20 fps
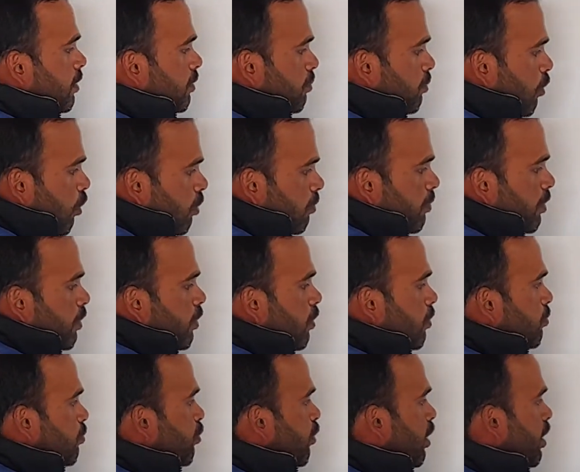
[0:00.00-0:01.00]
or
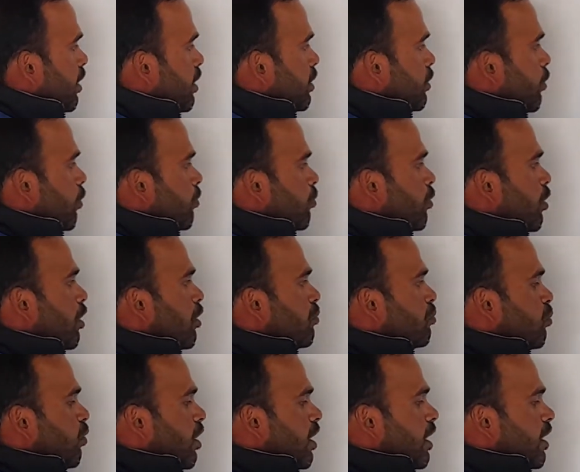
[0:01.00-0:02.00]
beyond point D or beyond
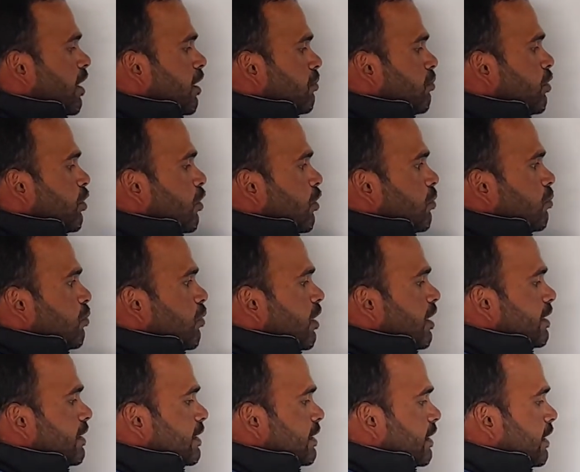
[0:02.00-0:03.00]
point A and beyond
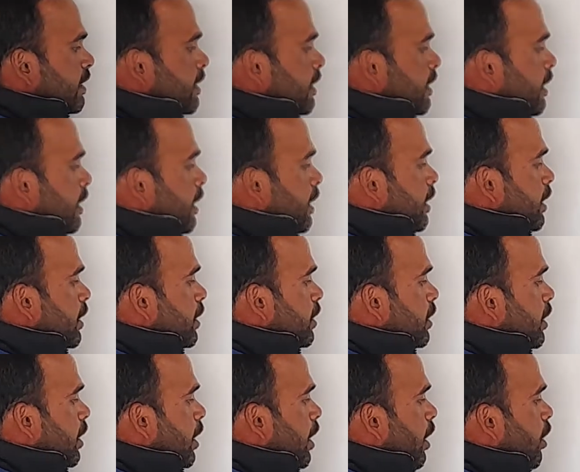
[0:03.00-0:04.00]
point C,
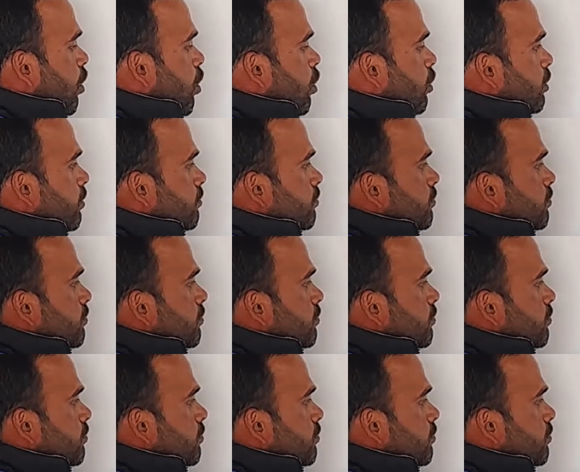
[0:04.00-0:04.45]
it cannot